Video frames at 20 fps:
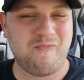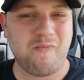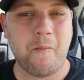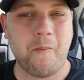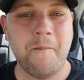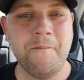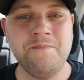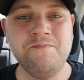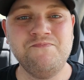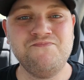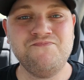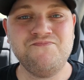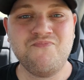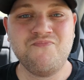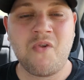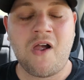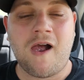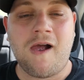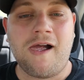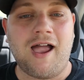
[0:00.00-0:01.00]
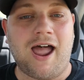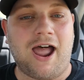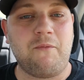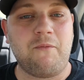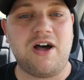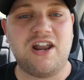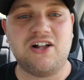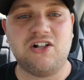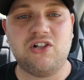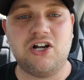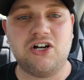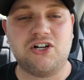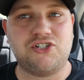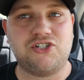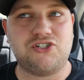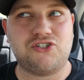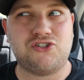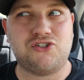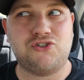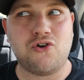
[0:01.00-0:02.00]
I want to look
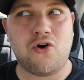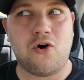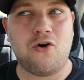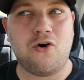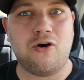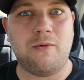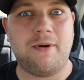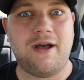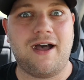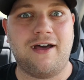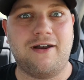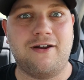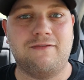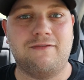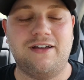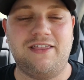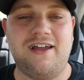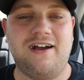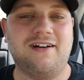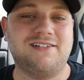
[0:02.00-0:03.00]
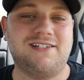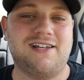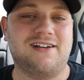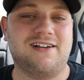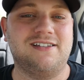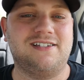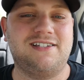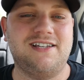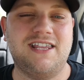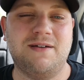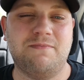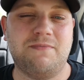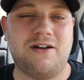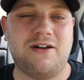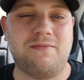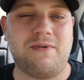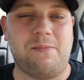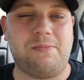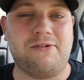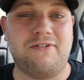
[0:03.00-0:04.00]
so bad over there because I can see them
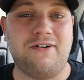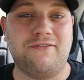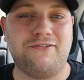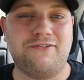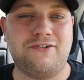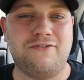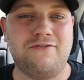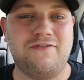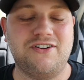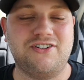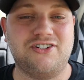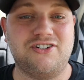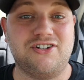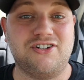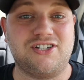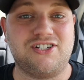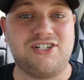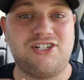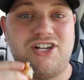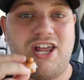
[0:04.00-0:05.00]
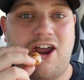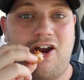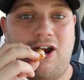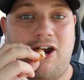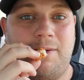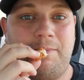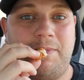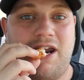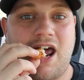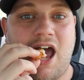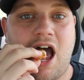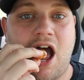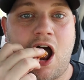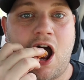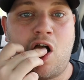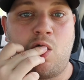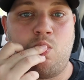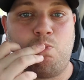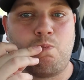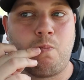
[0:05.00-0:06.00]
out of my peripheral vision just staring me
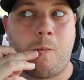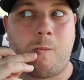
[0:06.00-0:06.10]
down.